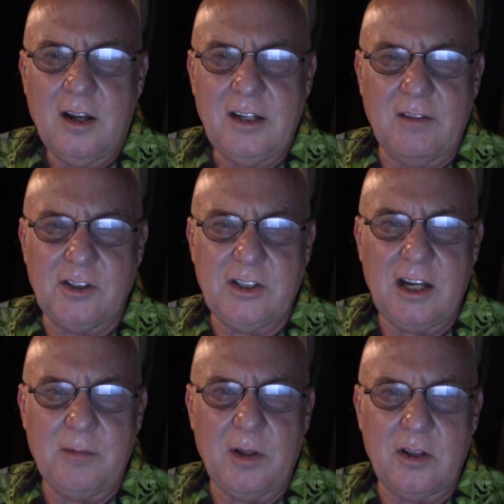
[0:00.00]

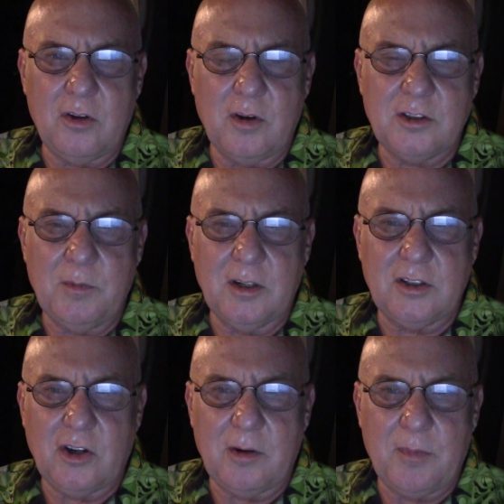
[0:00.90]
devastated by the U.S.
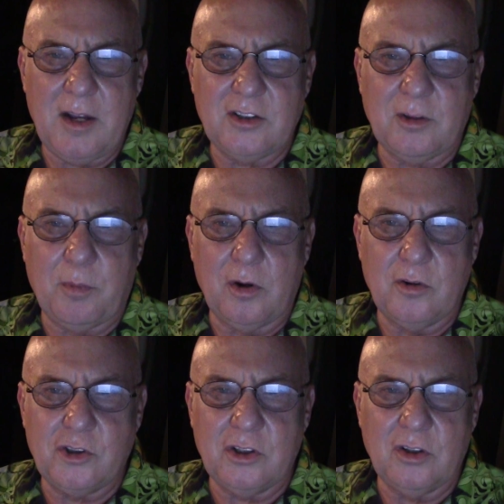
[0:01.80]
military base, the
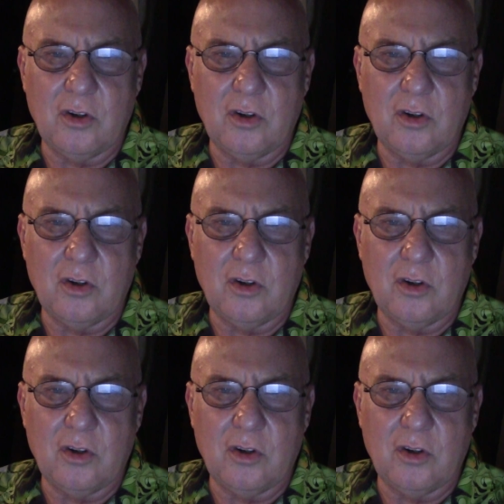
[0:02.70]
pollution,